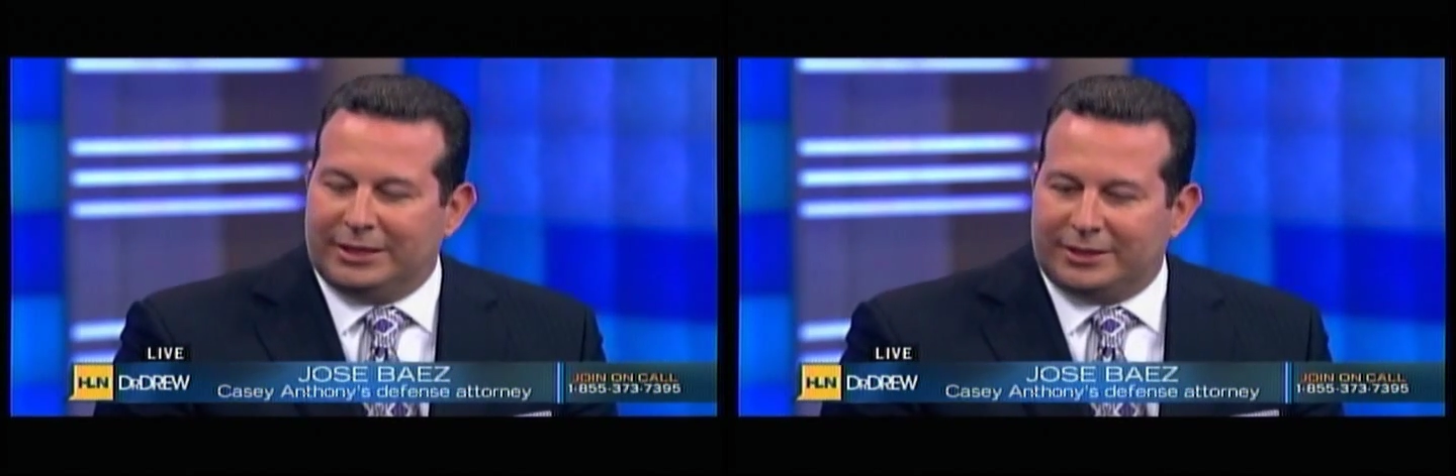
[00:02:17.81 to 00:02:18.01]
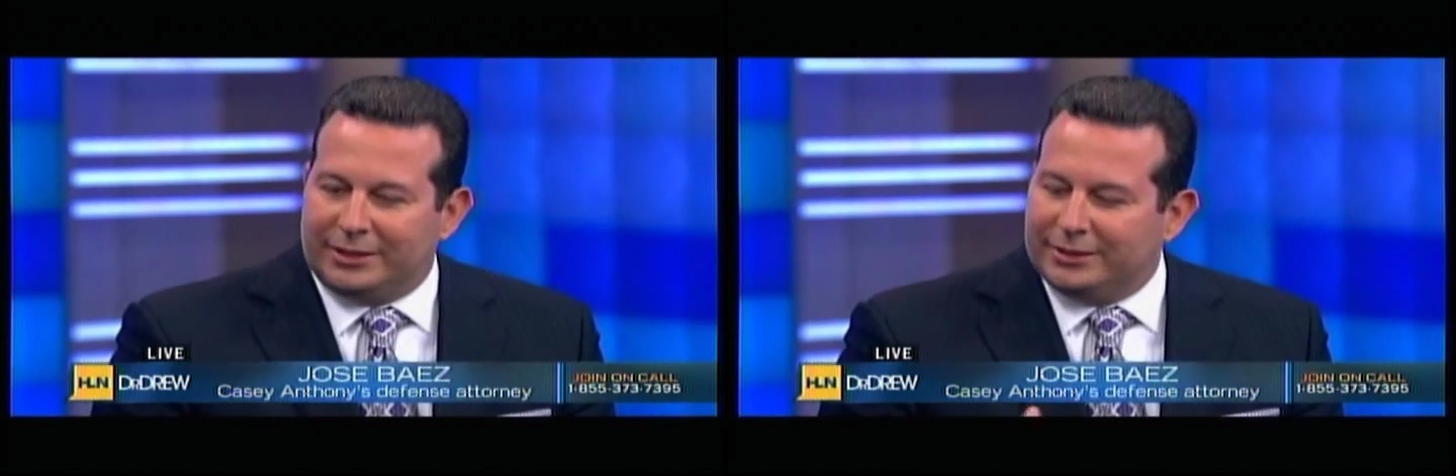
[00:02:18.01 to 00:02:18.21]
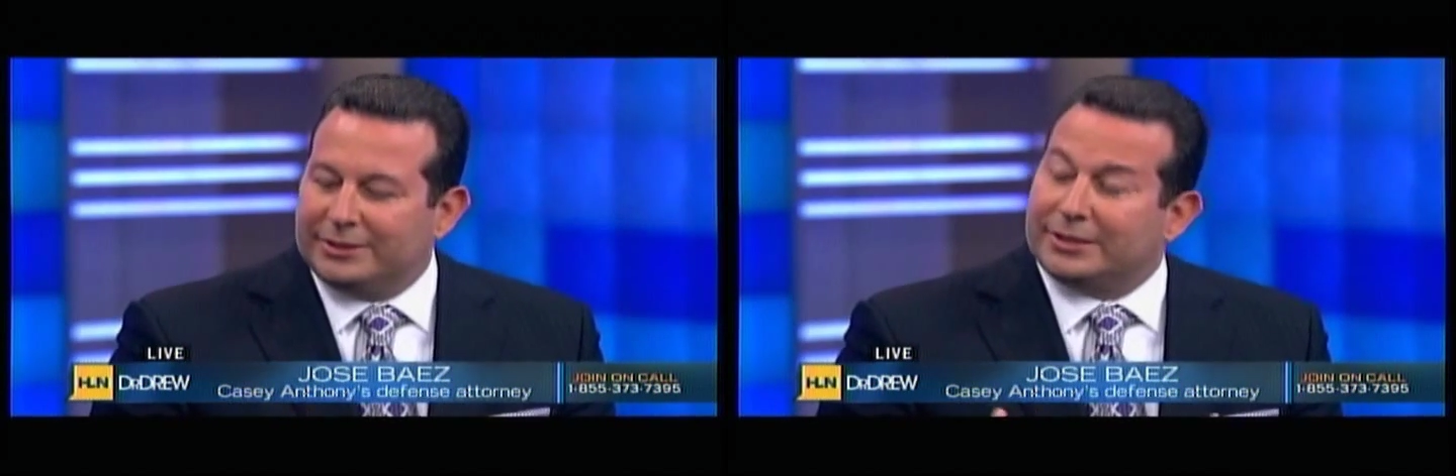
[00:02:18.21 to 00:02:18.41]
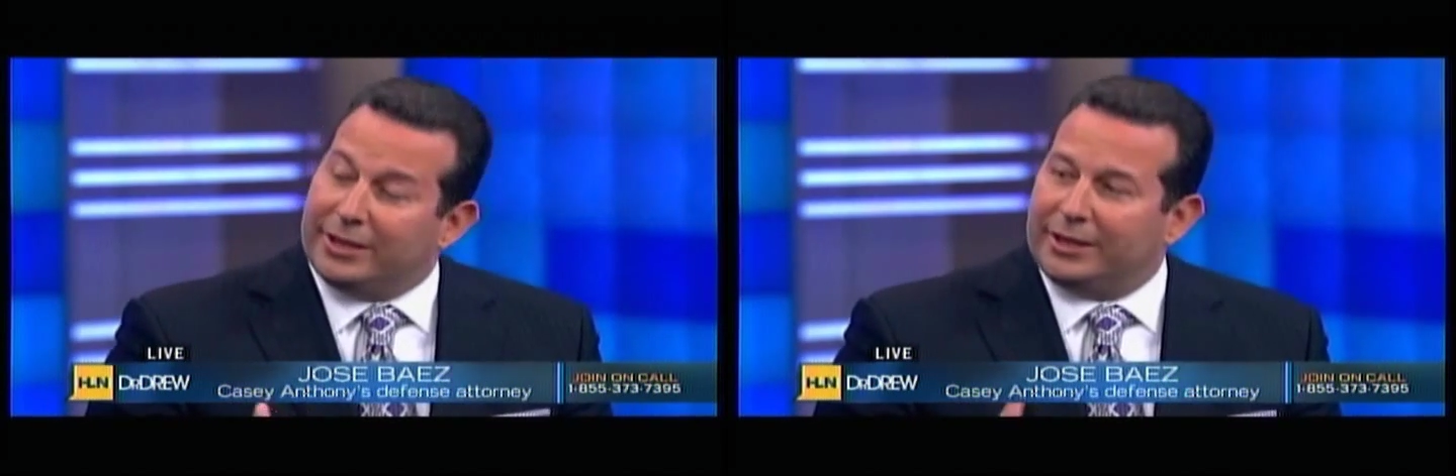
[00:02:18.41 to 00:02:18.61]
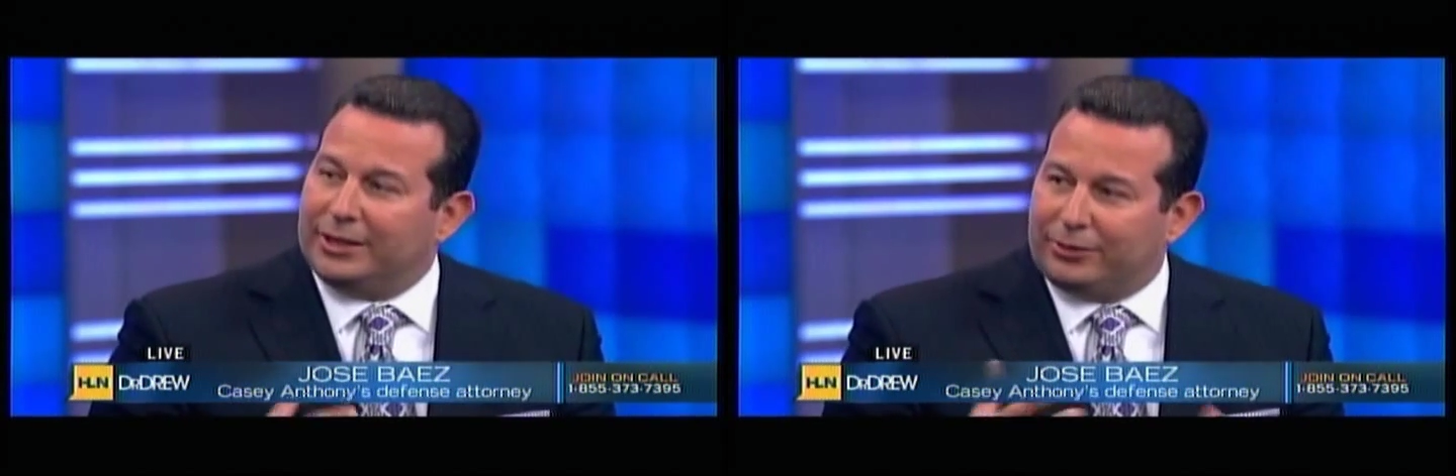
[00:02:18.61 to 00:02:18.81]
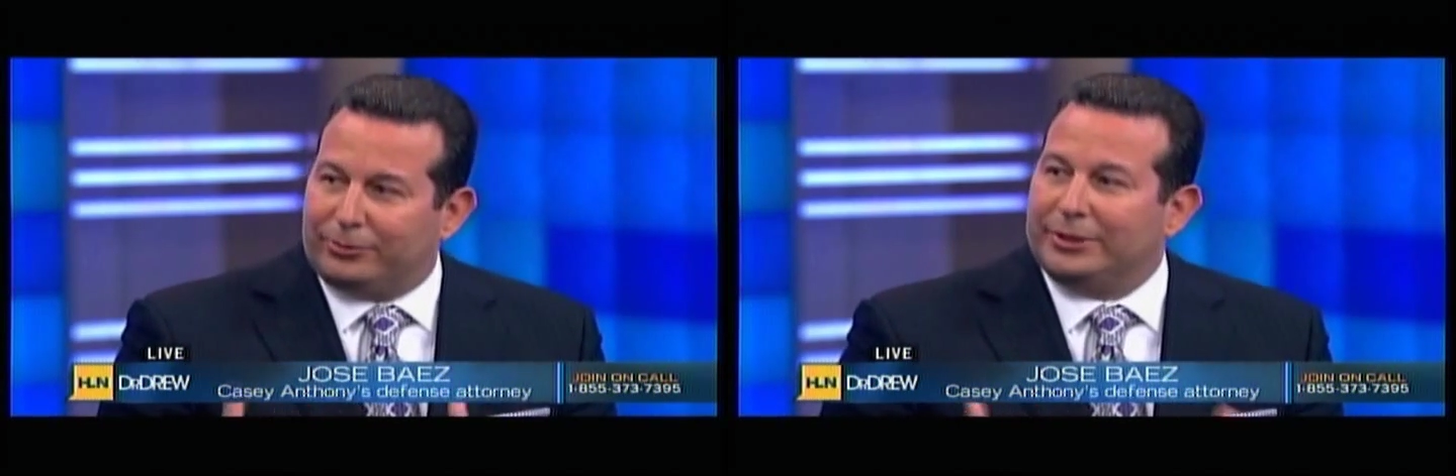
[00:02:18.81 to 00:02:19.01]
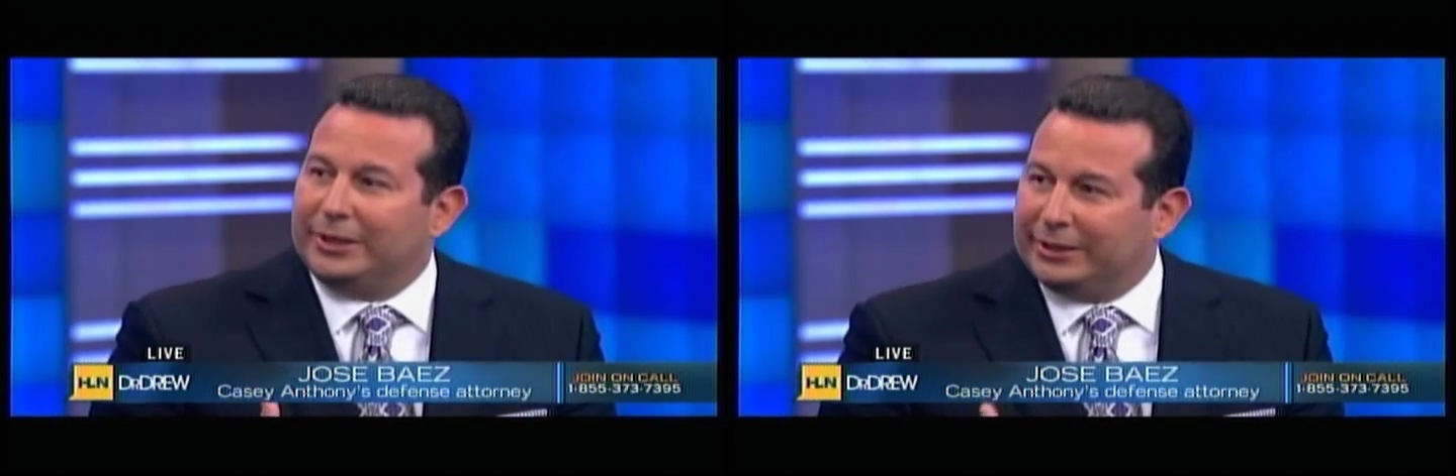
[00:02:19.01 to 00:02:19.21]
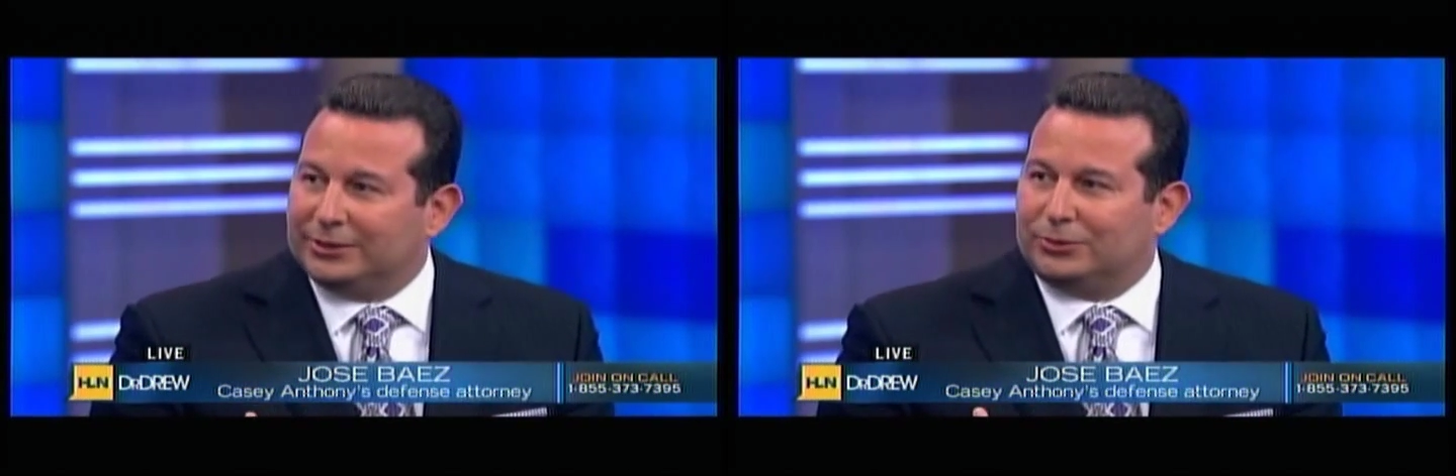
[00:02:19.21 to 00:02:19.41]
It is like a
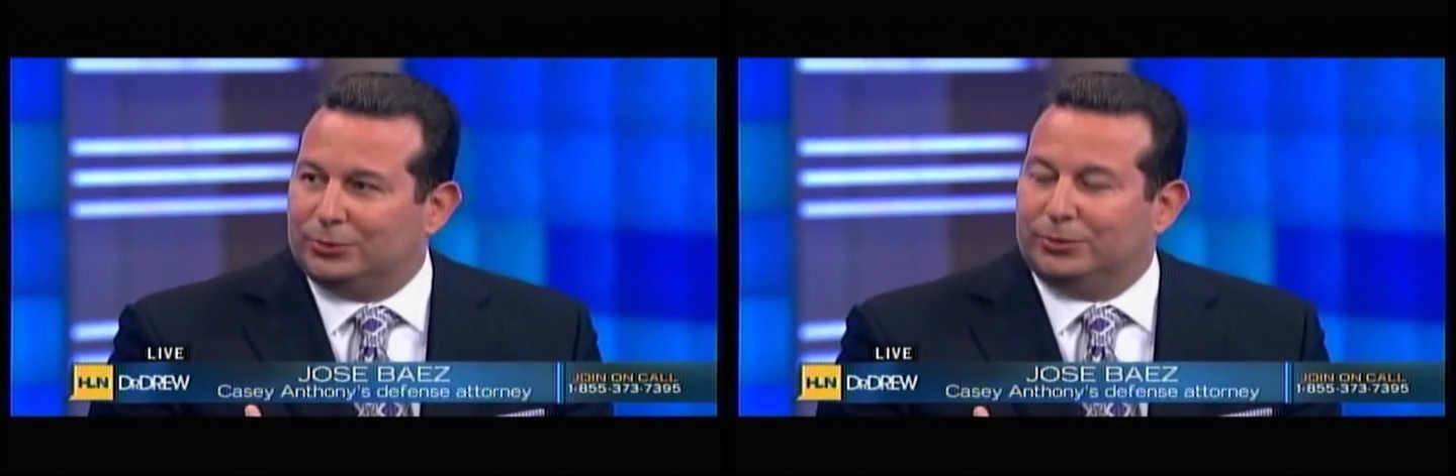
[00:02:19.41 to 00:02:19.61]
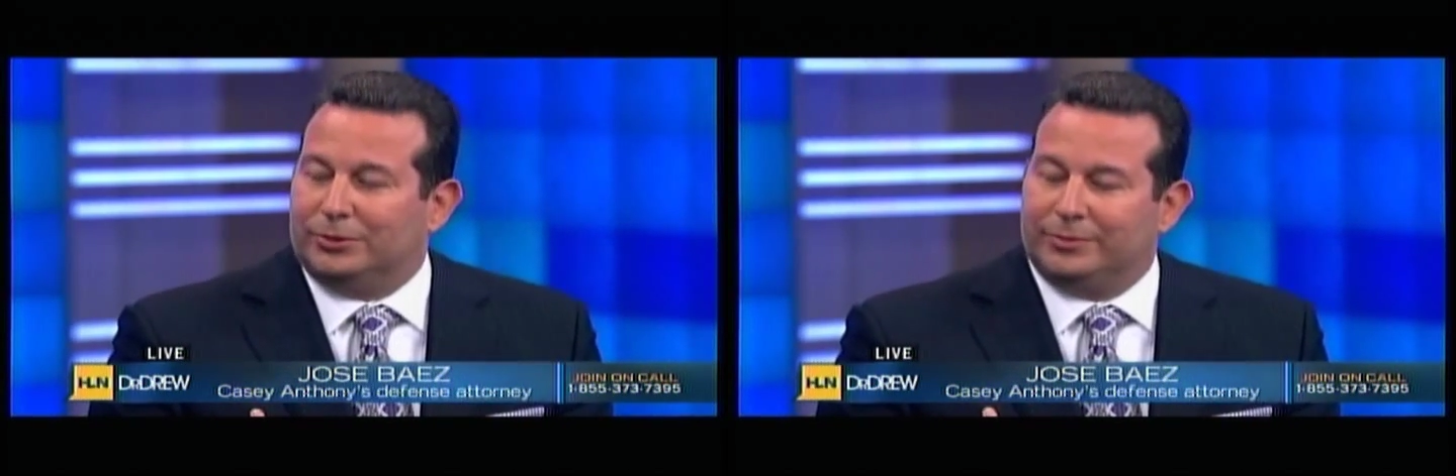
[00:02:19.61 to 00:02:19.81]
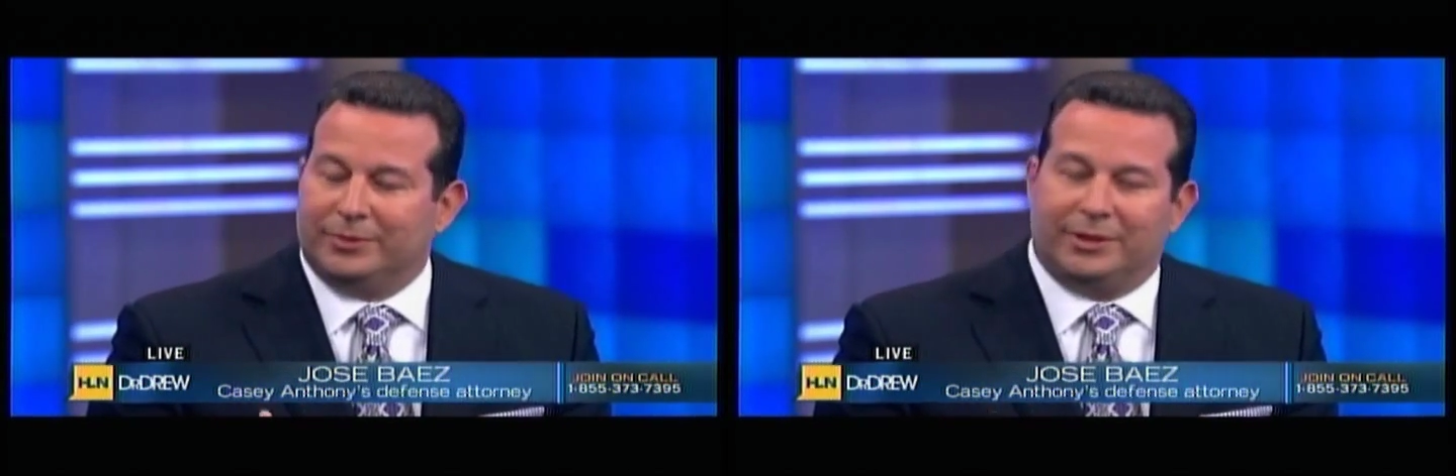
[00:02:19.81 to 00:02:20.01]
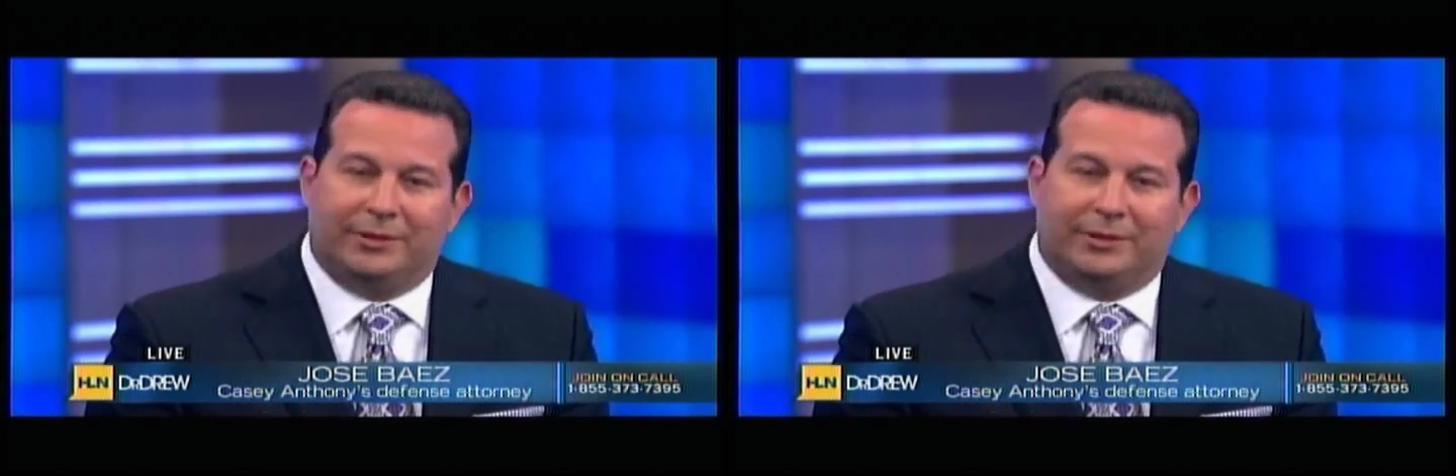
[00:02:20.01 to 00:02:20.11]
three-legged stool.